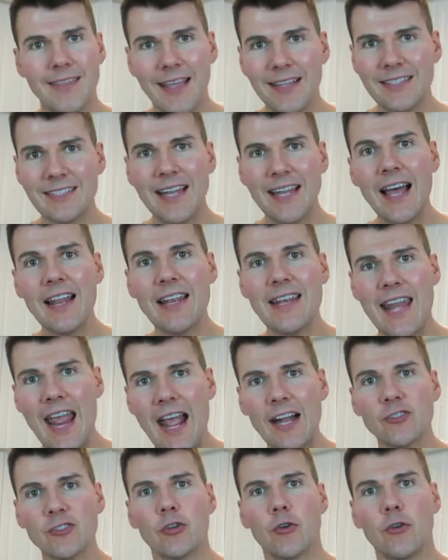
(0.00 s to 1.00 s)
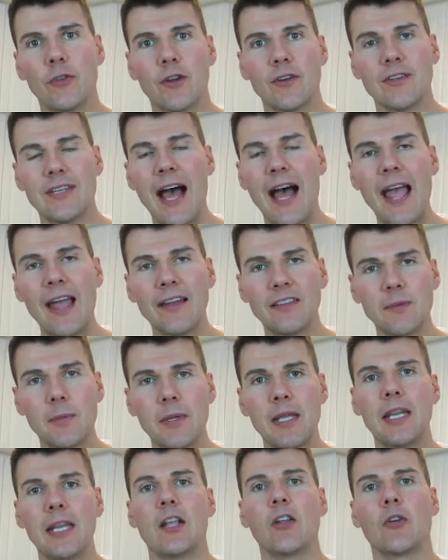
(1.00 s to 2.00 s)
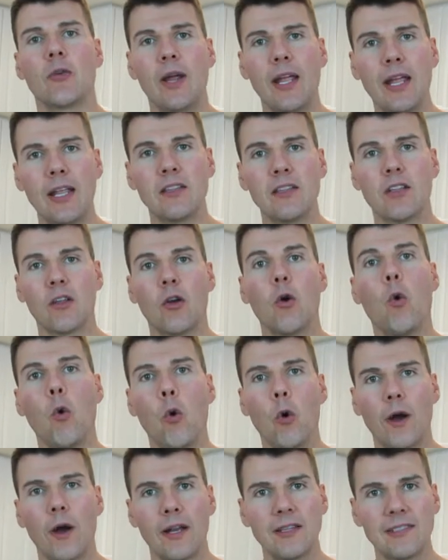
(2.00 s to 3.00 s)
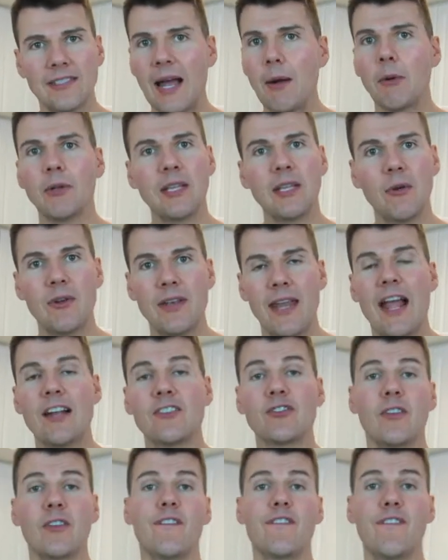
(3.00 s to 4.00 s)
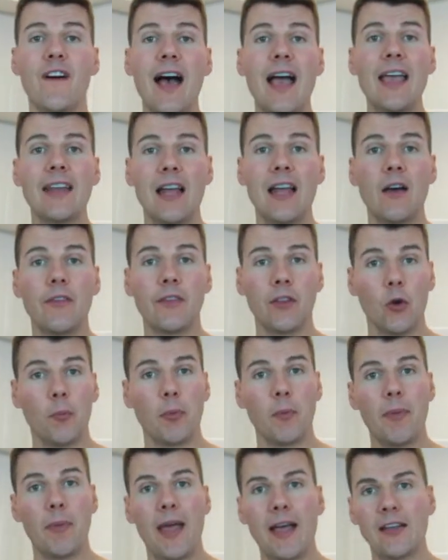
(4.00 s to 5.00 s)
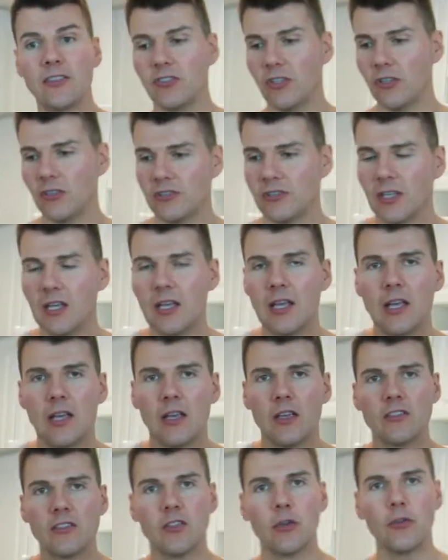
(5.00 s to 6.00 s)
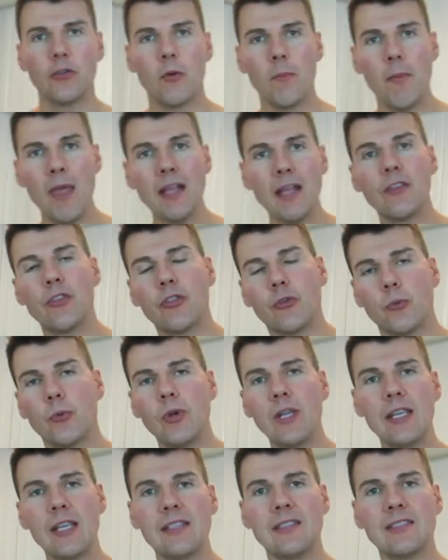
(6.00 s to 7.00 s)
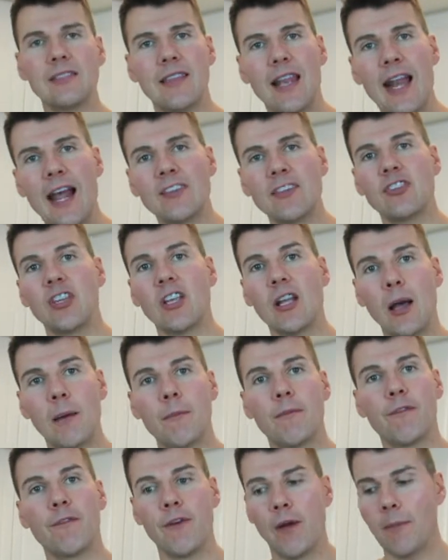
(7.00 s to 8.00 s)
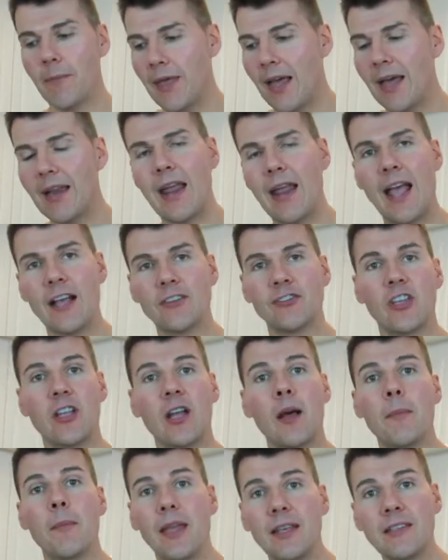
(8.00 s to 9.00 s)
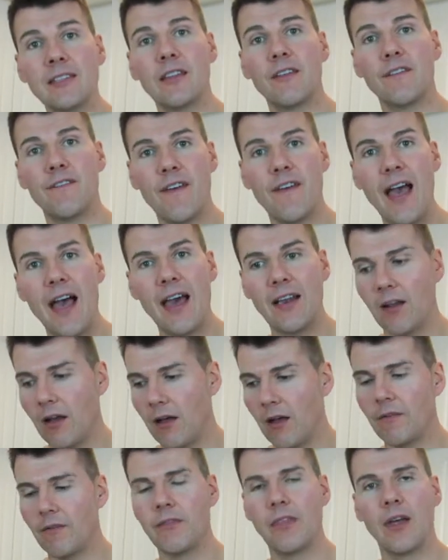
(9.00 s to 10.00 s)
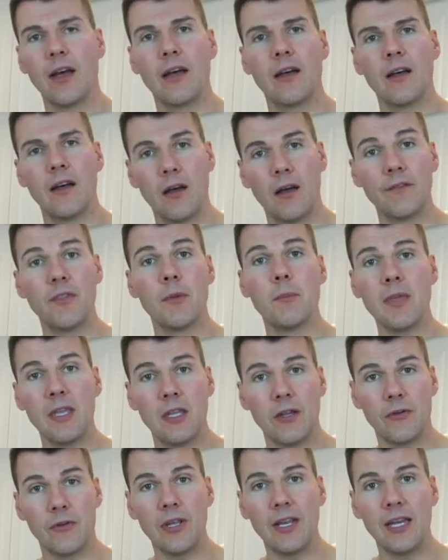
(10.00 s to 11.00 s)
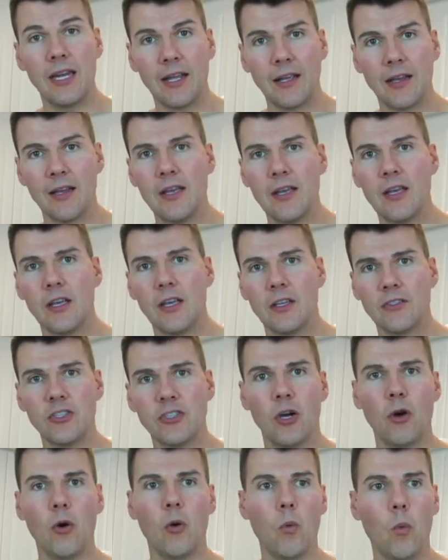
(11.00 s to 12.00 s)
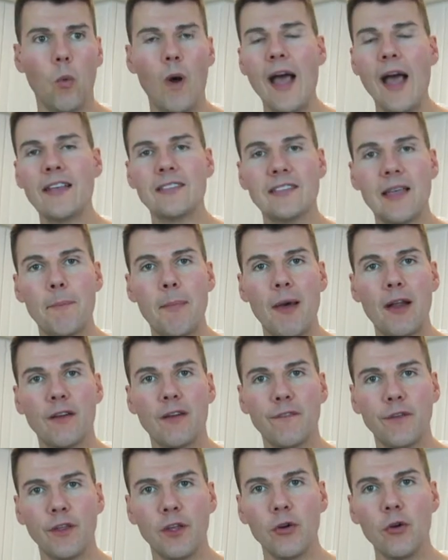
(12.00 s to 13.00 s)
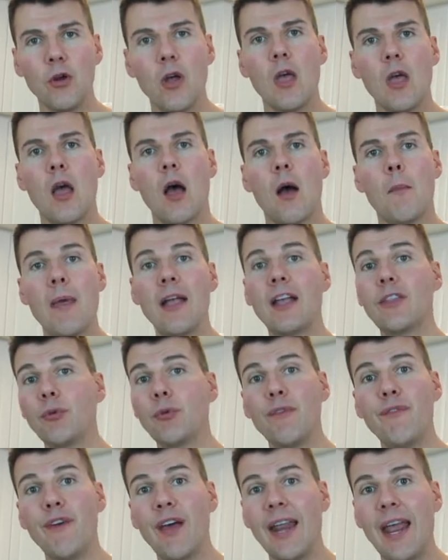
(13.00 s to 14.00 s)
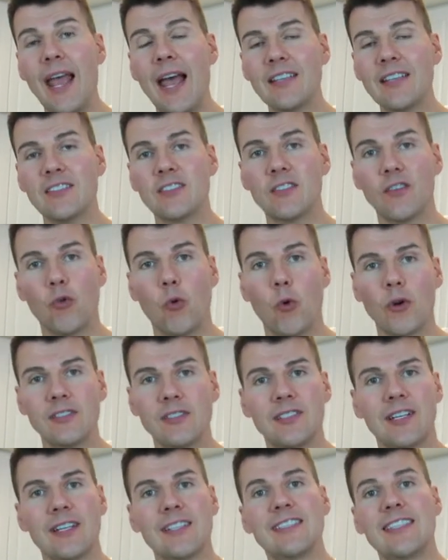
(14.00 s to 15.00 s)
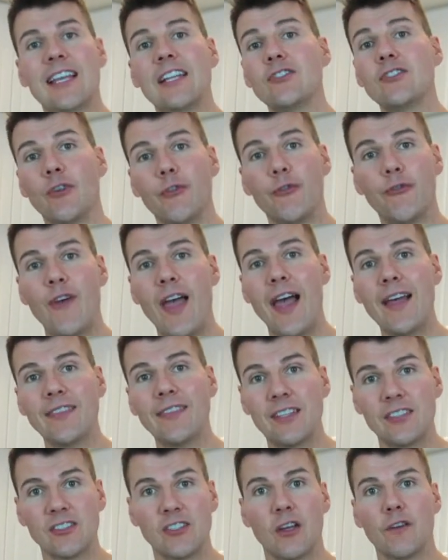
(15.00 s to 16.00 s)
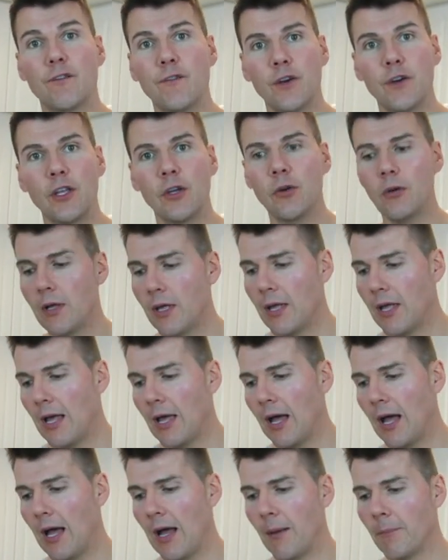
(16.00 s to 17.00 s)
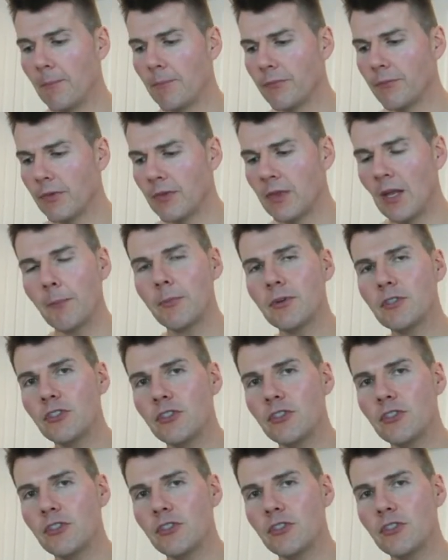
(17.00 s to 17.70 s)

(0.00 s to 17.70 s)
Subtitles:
it's not natural in their diet to be eating grain and corn. It's not what they would naturally find out in the open pastures. So the omega-3s that actually come from that actually come into the fat of the meat you're eating. So why is that better for you? Omega-3 fatty acids, of course, is an essential fat that's good for you. Number